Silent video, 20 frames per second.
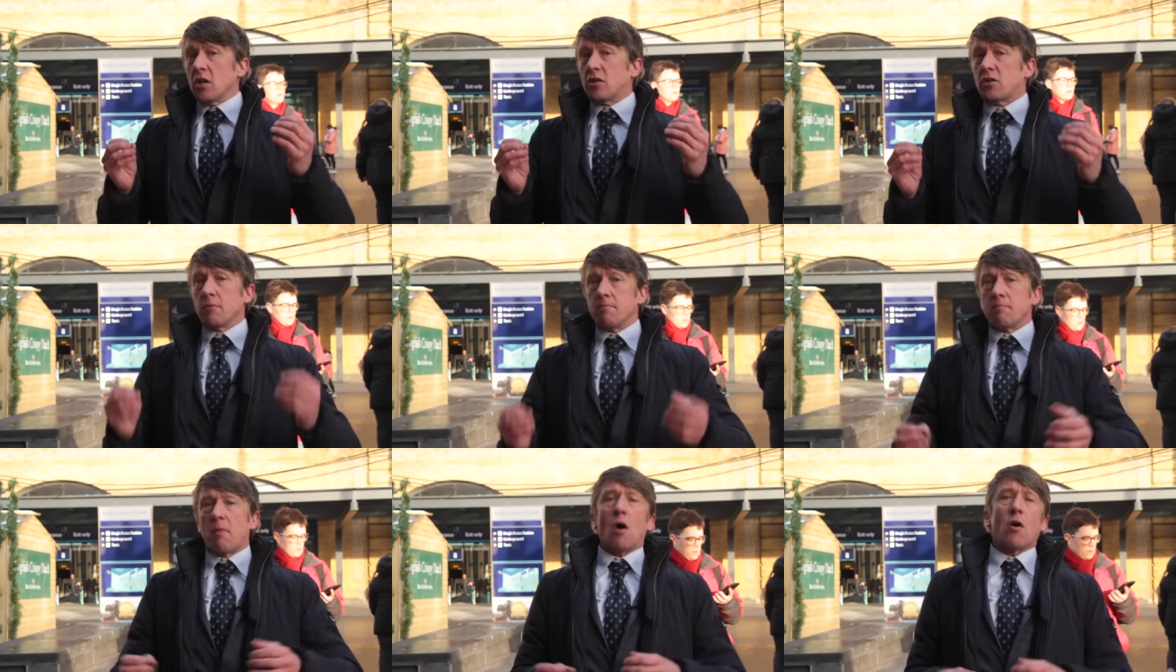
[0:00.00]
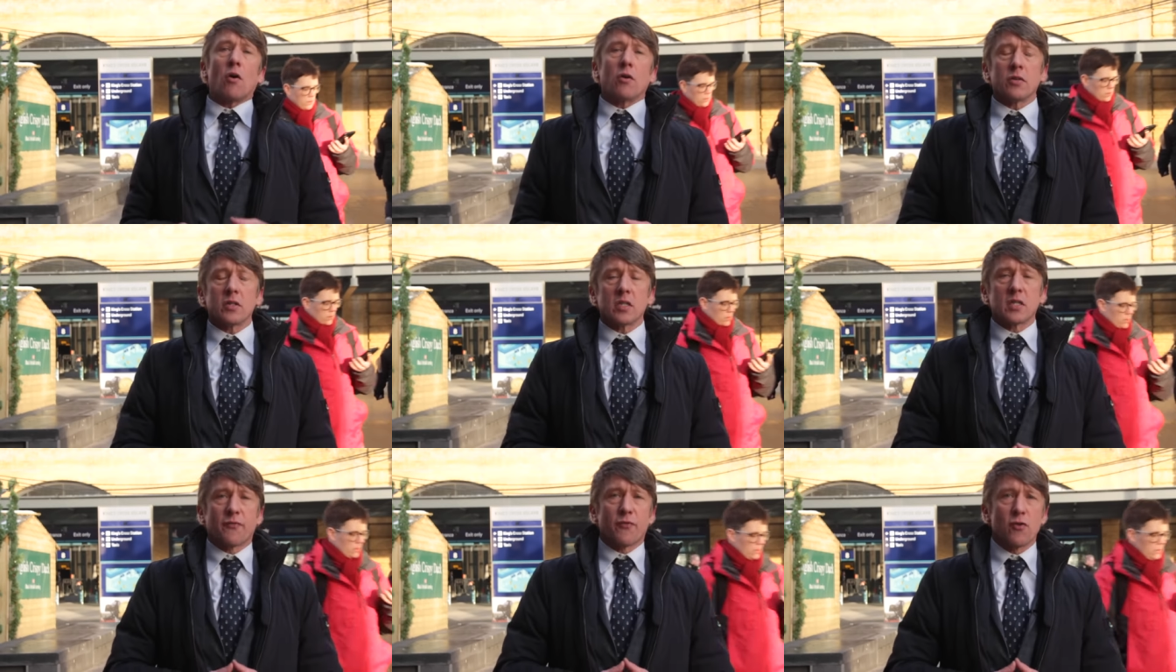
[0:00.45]

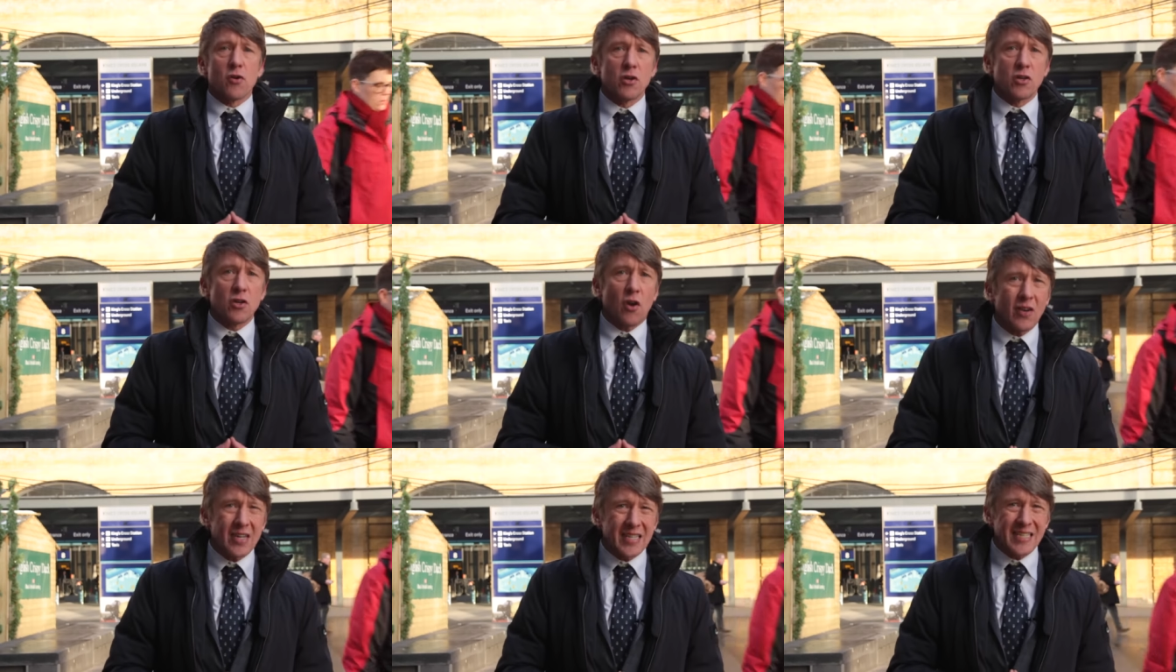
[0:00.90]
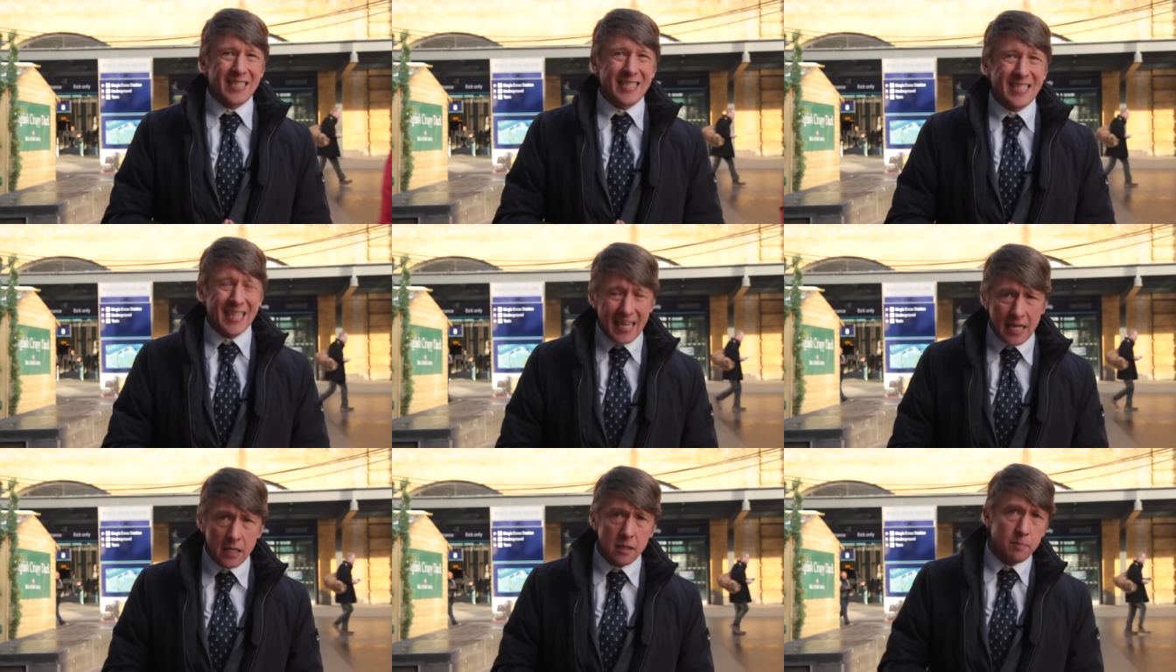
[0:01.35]
demands for a
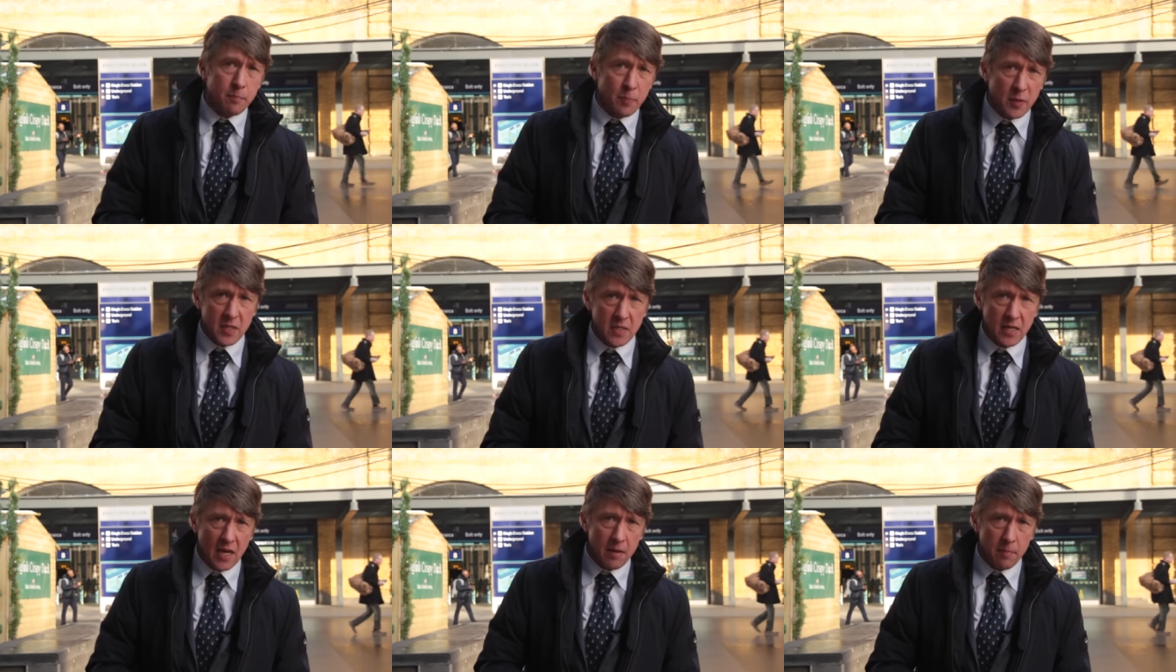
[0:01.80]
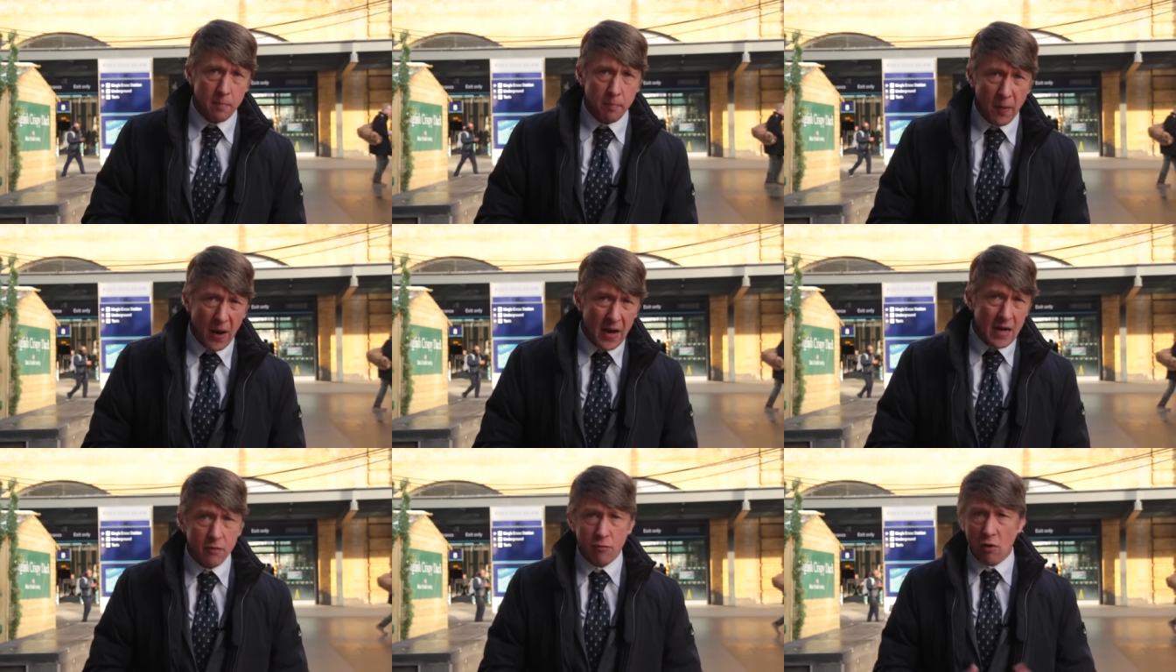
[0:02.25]
19%
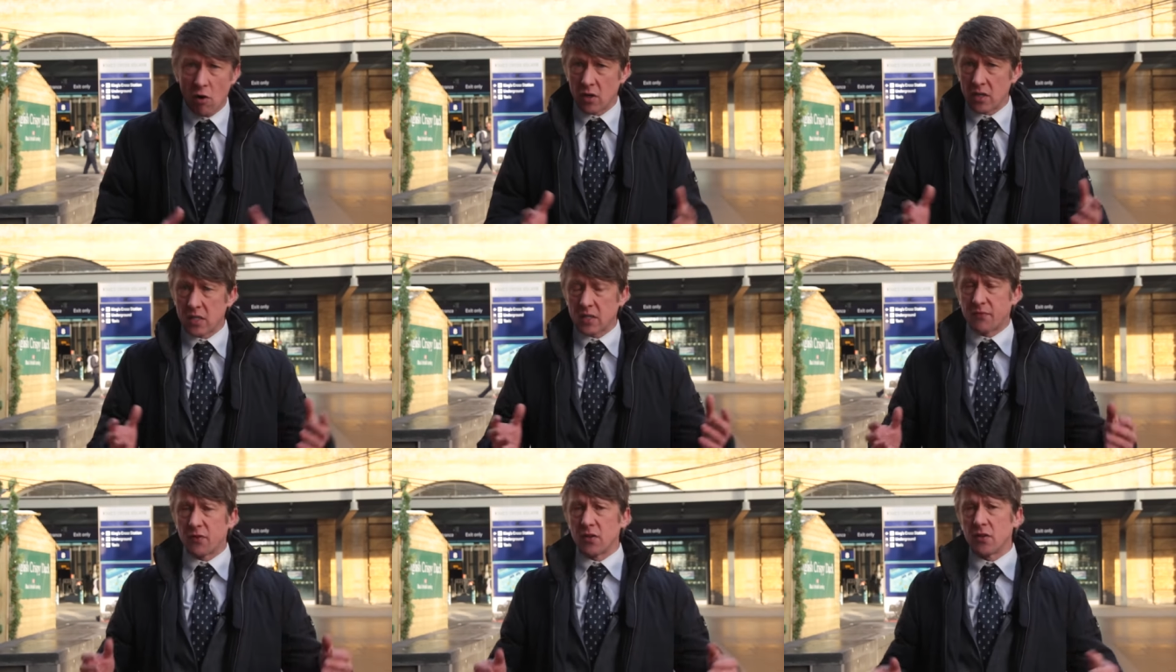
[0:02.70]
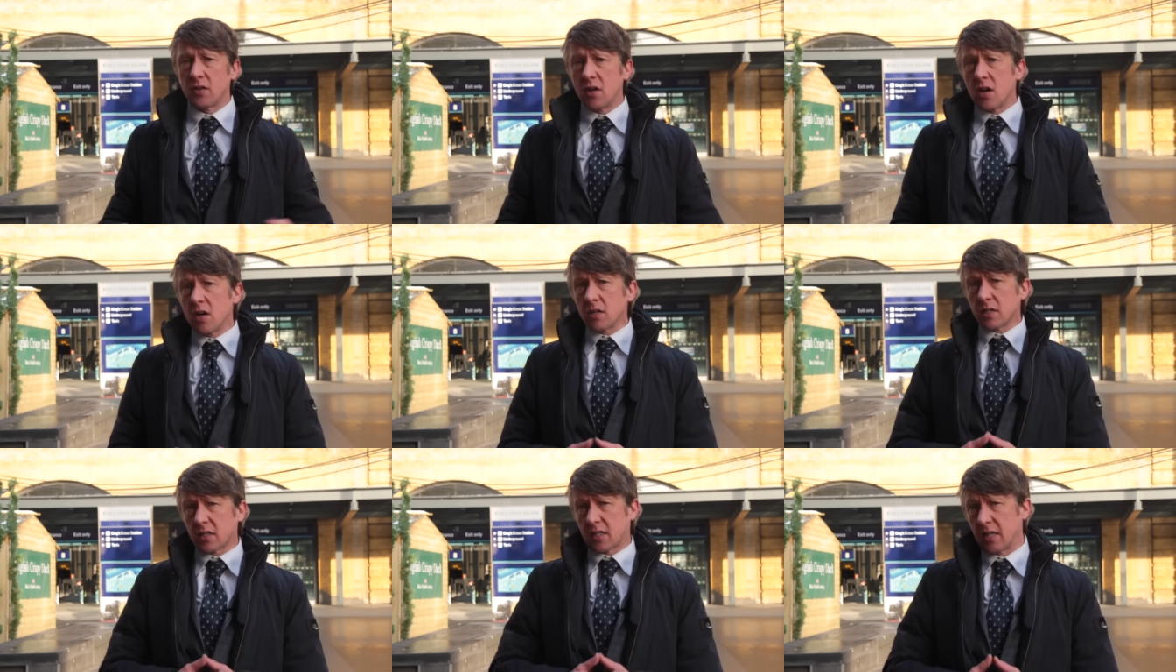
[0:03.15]
pay rise for
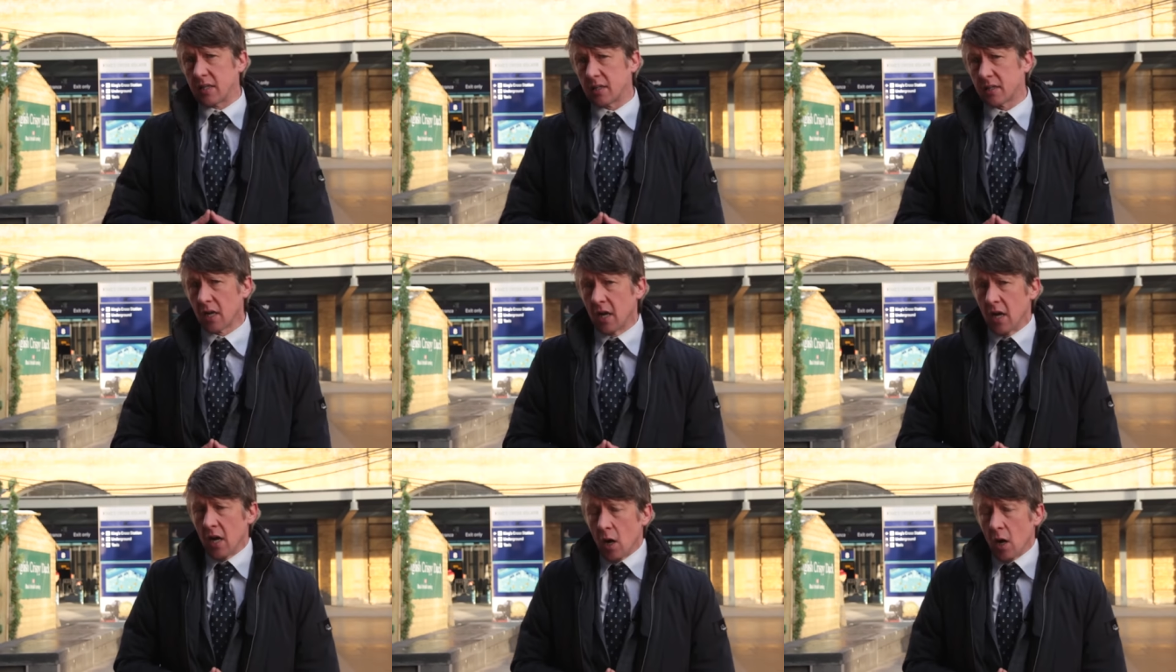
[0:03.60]
nurses